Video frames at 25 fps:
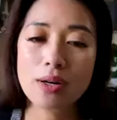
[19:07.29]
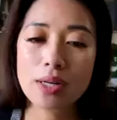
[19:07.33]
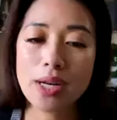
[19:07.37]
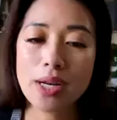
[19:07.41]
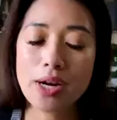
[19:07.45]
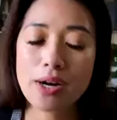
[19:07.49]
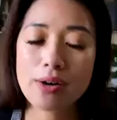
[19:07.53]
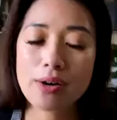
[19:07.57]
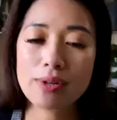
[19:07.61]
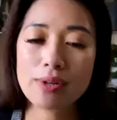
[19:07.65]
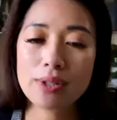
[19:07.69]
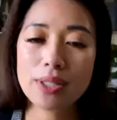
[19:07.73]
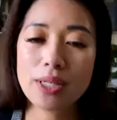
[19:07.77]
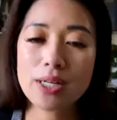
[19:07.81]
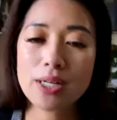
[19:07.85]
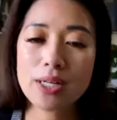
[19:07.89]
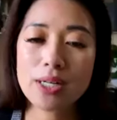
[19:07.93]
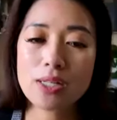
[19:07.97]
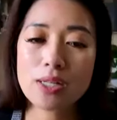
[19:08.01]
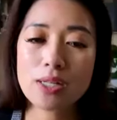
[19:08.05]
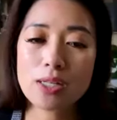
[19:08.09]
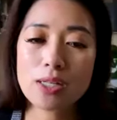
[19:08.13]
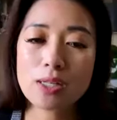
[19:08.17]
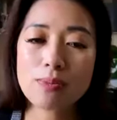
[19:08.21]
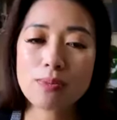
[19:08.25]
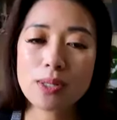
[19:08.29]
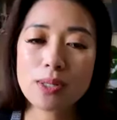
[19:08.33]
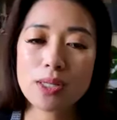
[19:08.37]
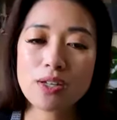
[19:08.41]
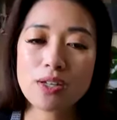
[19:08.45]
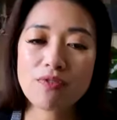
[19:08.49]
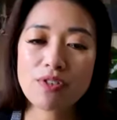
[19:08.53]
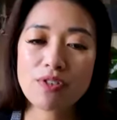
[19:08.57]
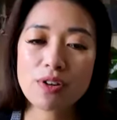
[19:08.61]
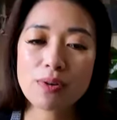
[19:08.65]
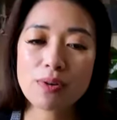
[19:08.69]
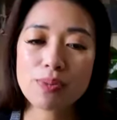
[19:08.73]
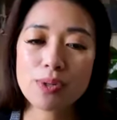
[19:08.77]
care related to
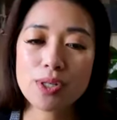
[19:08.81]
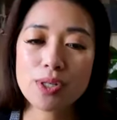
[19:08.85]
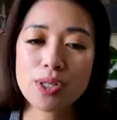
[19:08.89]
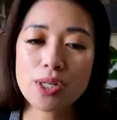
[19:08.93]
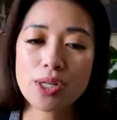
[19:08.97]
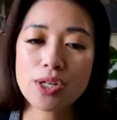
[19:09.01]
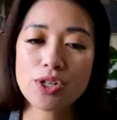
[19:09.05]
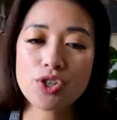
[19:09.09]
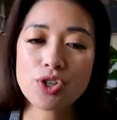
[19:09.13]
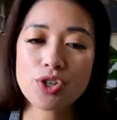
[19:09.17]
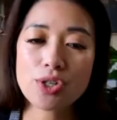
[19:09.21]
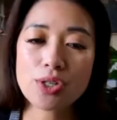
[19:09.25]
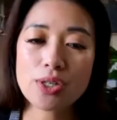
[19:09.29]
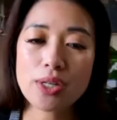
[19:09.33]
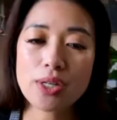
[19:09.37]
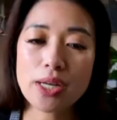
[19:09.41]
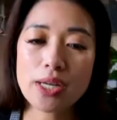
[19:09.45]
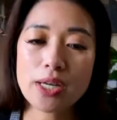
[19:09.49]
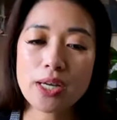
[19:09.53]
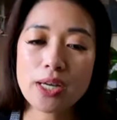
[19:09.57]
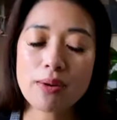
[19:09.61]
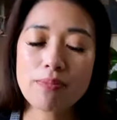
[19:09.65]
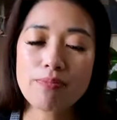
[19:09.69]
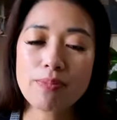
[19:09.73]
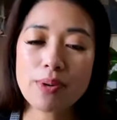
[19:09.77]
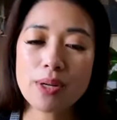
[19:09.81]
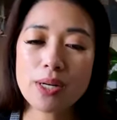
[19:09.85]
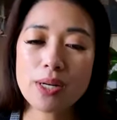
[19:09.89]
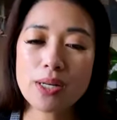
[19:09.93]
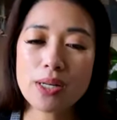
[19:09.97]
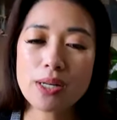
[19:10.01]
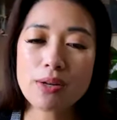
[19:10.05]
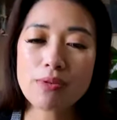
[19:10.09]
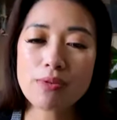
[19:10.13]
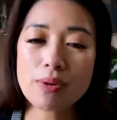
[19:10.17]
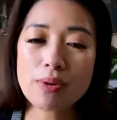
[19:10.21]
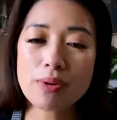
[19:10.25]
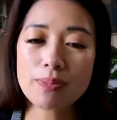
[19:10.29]
specific procedures like hip
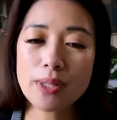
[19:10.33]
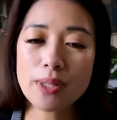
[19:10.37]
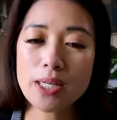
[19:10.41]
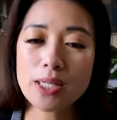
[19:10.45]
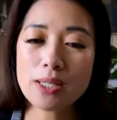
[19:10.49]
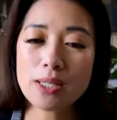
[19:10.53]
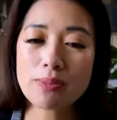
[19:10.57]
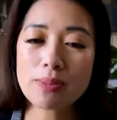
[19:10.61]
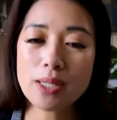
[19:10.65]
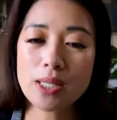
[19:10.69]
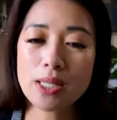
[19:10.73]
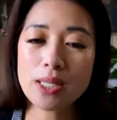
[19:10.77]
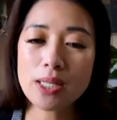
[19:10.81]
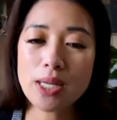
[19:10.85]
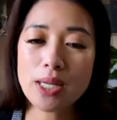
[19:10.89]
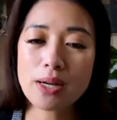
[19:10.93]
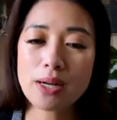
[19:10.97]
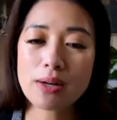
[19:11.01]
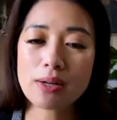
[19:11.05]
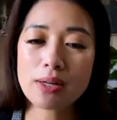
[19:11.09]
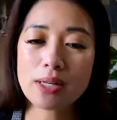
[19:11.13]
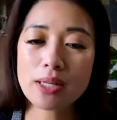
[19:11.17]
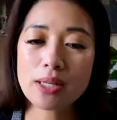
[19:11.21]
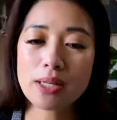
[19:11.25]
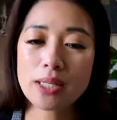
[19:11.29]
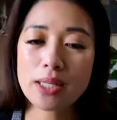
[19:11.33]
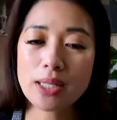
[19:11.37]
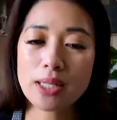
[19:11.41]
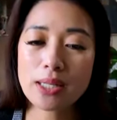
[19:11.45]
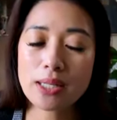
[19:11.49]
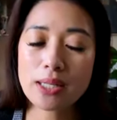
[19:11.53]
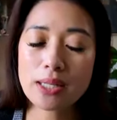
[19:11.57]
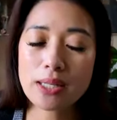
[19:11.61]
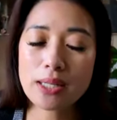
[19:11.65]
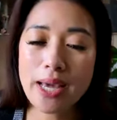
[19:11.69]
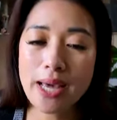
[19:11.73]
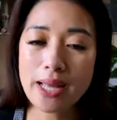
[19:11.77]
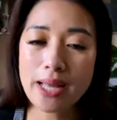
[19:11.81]
and knee replacement care,
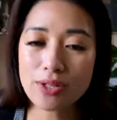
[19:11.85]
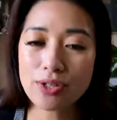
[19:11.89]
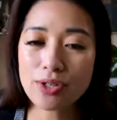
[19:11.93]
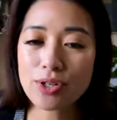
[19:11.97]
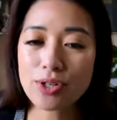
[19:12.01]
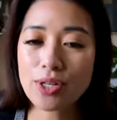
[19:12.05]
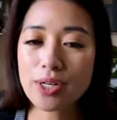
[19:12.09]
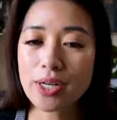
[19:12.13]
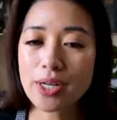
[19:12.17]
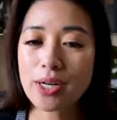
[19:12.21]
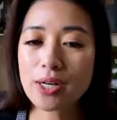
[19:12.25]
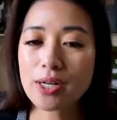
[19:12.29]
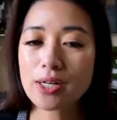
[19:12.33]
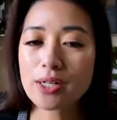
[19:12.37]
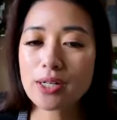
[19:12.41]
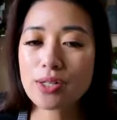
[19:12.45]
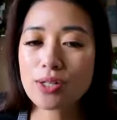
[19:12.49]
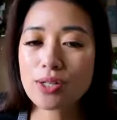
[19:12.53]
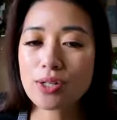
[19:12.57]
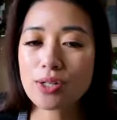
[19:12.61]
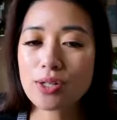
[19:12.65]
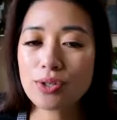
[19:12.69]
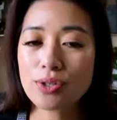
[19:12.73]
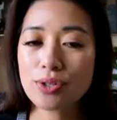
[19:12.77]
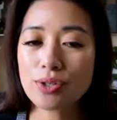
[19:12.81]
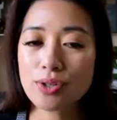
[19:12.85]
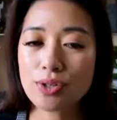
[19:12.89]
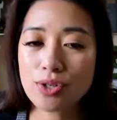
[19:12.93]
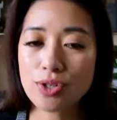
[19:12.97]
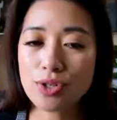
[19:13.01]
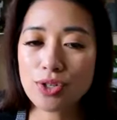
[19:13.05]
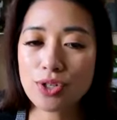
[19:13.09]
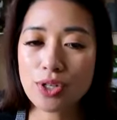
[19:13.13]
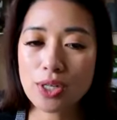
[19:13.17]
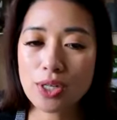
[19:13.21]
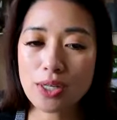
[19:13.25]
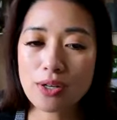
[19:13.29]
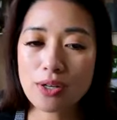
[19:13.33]
cancer care, skilled
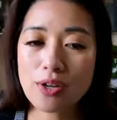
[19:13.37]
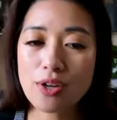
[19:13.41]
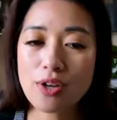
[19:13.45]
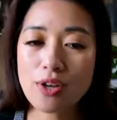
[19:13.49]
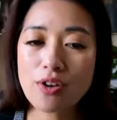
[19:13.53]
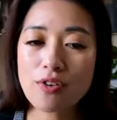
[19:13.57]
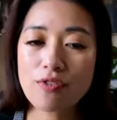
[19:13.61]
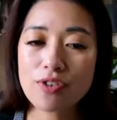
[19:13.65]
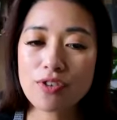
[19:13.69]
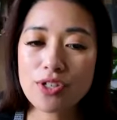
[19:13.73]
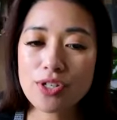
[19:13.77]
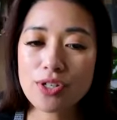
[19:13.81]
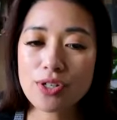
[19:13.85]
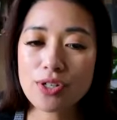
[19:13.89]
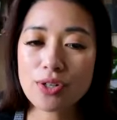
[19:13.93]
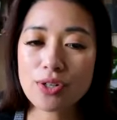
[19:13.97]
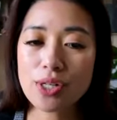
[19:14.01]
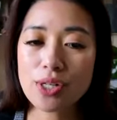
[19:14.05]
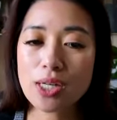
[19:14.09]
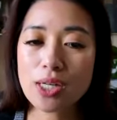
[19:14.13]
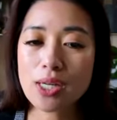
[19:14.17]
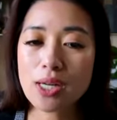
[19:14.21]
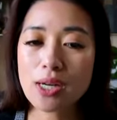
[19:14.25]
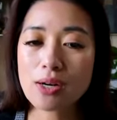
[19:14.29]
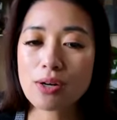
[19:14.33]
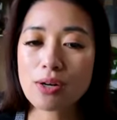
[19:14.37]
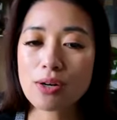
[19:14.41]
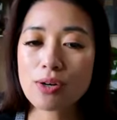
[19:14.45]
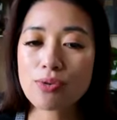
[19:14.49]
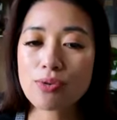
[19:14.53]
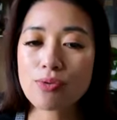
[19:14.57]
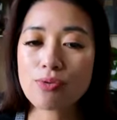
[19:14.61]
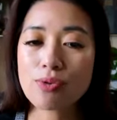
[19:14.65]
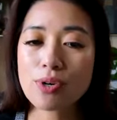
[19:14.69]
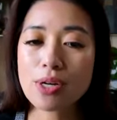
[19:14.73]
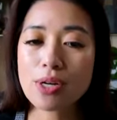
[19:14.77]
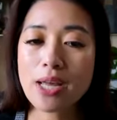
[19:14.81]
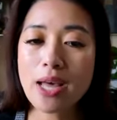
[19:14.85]
nursing facility care,
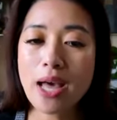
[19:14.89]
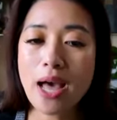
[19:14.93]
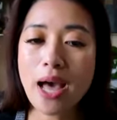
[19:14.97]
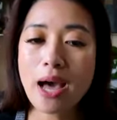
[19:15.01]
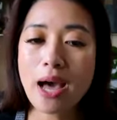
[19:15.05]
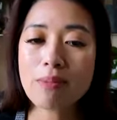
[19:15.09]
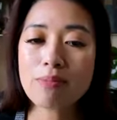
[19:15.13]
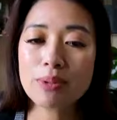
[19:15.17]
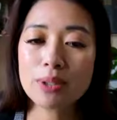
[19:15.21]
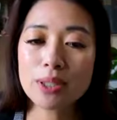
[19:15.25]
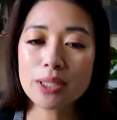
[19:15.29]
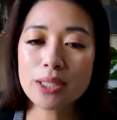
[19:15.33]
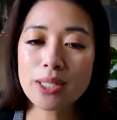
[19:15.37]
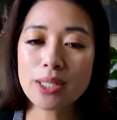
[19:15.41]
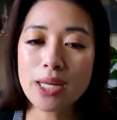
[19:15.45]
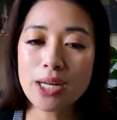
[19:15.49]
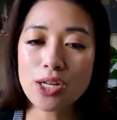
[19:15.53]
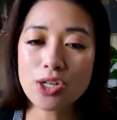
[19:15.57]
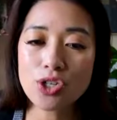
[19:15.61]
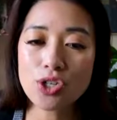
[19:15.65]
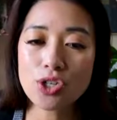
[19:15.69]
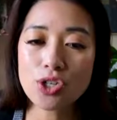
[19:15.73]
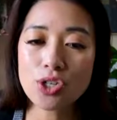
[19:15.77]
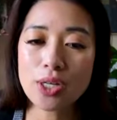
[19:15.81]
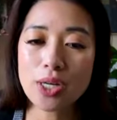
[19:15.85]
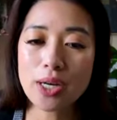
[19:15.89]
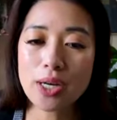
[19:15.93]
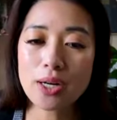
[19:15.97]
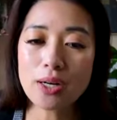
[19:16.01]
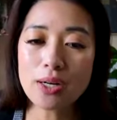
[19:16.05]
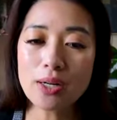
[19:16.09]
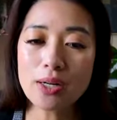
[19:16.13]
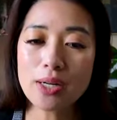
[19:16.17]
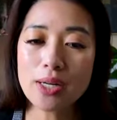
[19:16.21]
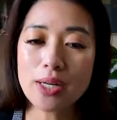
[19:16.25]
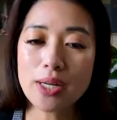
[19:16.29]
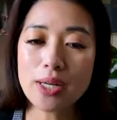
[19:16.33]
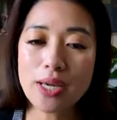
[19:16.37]
or rehabilitation
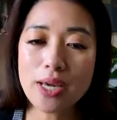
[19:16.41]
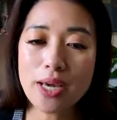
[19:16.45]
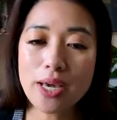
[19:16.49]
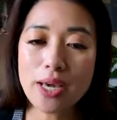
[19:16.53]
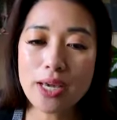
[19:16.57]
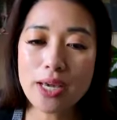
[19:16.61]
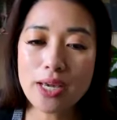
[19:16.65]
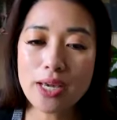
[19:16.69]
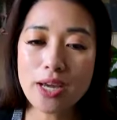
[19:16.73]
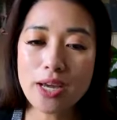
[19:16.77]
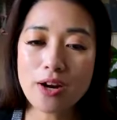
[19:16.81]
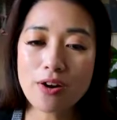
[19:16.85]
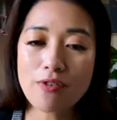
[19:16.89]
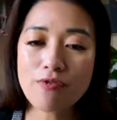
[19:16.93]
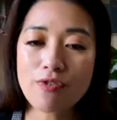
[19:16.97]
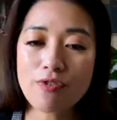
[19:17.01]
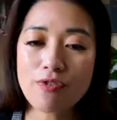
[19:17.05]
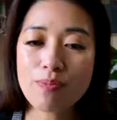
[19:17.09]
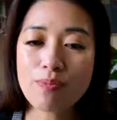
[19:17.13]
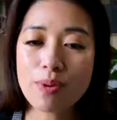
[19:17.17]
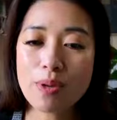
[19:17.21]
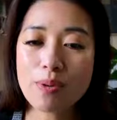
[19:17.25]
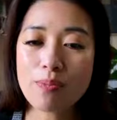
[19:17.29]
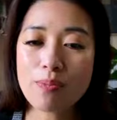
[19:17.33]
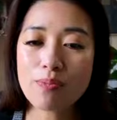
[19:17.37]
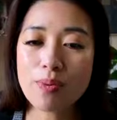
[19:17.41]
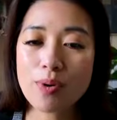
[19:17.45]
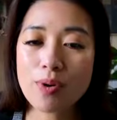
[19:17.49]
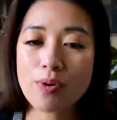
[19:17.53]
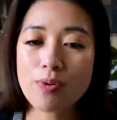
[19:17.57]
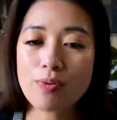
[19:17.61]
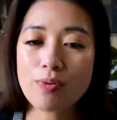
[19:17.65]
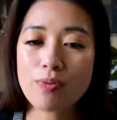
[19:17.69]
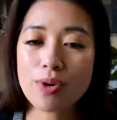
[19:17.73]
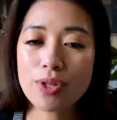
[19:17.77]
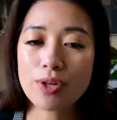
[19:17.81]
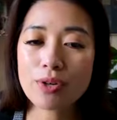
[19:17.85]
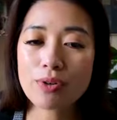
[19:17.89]
care, and care for
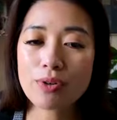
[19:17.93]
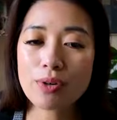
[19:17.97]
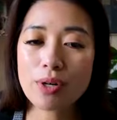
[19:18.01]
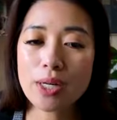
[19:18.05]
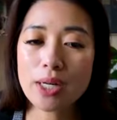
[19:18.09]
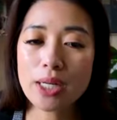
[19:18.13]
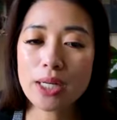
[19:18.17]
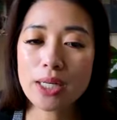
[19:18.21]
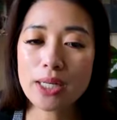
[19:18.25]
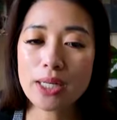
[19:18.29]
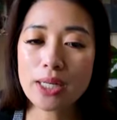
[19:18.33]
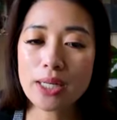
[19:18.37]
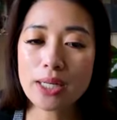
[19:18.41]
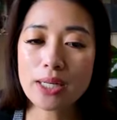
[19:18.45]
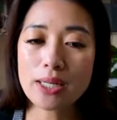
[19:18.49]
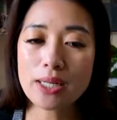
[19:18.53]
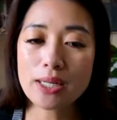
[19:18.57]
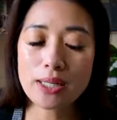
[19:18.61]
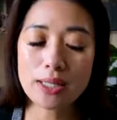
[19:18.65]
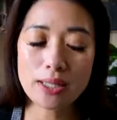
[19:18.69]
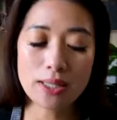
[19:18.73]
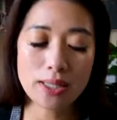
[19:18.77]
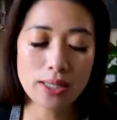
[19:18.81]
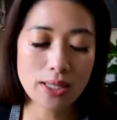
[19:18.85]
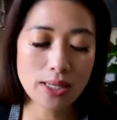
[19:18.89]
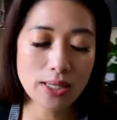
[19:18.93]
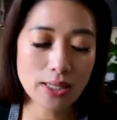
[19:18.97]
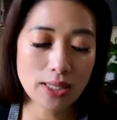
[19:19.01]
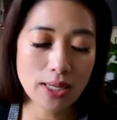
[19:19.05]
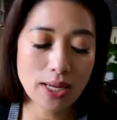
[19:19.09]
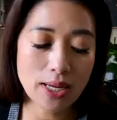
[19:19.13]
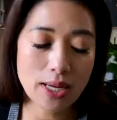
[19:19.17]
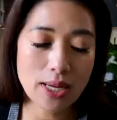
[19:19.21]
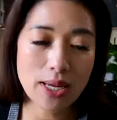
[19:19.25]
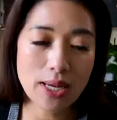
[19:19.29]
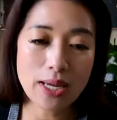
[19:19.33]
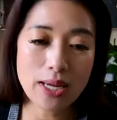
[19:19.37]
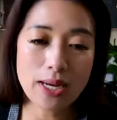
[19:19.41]
people with chronic kidney disease
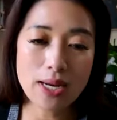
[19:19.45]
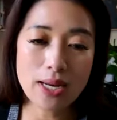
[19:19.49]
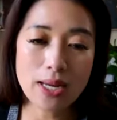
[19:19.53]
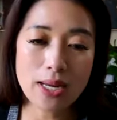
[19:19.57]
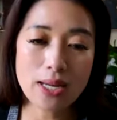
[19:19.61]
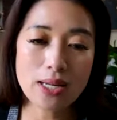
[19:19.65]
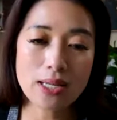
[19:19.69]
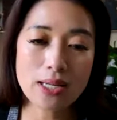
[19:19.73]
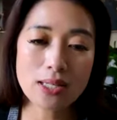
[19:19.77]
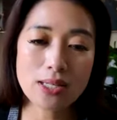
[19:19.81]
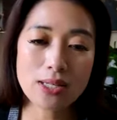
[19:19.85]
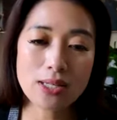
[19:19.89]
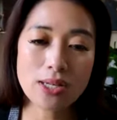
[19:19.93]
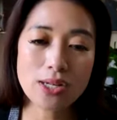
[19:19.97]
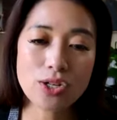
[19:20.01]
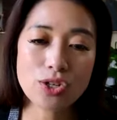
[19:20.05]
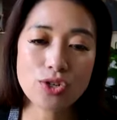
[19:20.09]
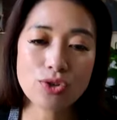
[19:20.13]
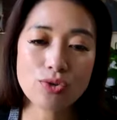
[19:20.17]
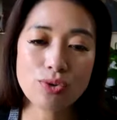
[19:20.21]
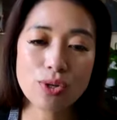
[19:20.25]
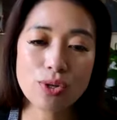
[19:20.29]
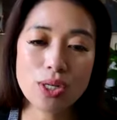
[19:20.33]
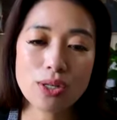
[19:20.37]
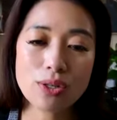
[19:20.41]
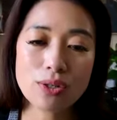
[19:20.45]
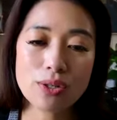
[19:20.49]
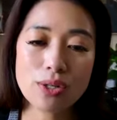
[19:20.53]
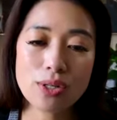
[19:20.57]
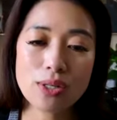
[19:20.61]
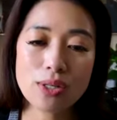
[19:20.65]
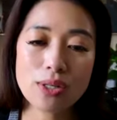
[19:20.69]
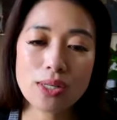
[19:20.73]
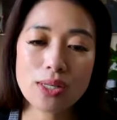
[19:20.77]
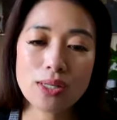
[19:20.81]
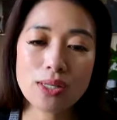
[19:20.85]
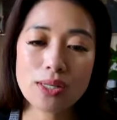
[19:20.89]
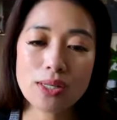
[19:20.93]
and end-stage renal
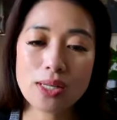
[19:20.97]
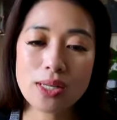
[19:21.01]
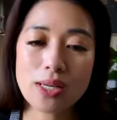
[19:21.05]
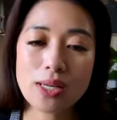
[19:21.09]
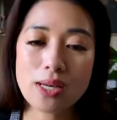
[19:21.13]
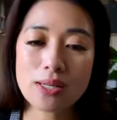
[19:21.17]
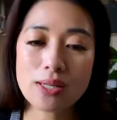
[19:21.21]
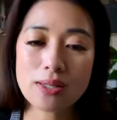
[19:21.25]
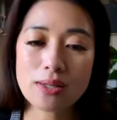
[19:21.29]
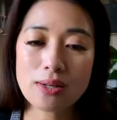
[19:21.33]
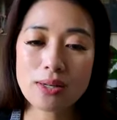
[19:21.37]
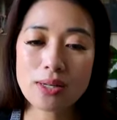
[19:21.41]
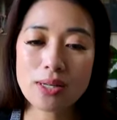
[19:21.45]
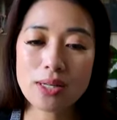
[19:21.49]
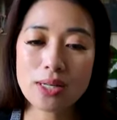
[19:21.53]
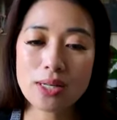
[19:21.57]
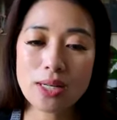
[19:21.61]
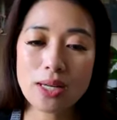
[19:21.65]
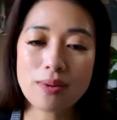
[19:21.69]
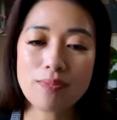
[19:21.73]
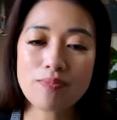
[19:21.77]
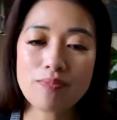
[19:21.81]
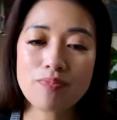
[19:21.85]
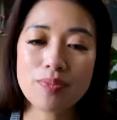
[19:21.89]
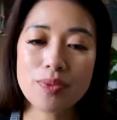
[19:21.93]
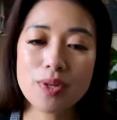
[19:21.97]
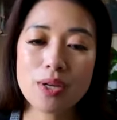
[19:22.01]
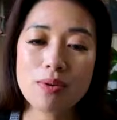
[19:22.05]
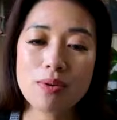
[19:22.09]
disease, ESRD.